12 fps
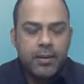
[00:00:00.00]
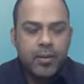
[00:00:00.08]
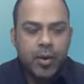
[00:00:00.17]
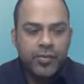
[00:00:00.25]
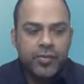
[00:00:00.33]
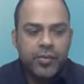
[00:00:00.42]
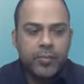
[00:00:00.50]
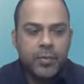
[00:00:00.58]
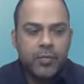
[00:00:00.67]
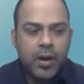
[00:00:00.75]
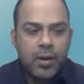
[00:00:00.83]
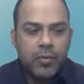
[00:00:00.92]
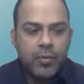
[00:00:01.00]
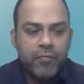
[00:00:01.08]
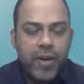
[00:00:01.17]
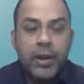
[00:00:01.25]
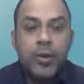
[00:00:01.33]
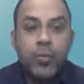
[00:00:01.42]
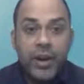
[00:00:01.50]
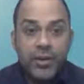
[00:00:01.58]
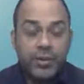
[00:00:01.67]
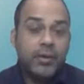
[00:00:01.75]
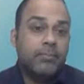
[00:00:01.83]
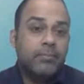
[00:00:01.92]
concept around
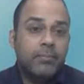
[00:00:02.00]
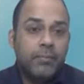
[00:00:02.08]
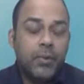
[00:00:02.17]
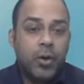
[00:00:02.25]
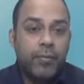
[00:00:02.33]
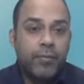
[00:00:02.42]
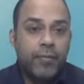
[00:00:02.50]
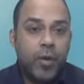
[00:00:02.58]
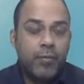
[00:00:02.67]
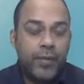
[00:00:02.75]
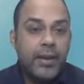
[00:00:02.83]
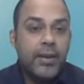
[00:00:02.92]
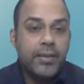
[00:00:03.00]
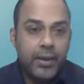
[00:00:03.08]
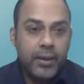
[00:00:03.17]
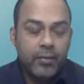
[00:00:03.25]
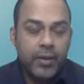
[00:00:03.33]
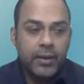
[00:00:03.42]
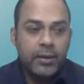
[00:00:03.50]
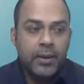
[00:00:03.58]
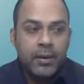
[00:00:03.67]
valuation of anything, right?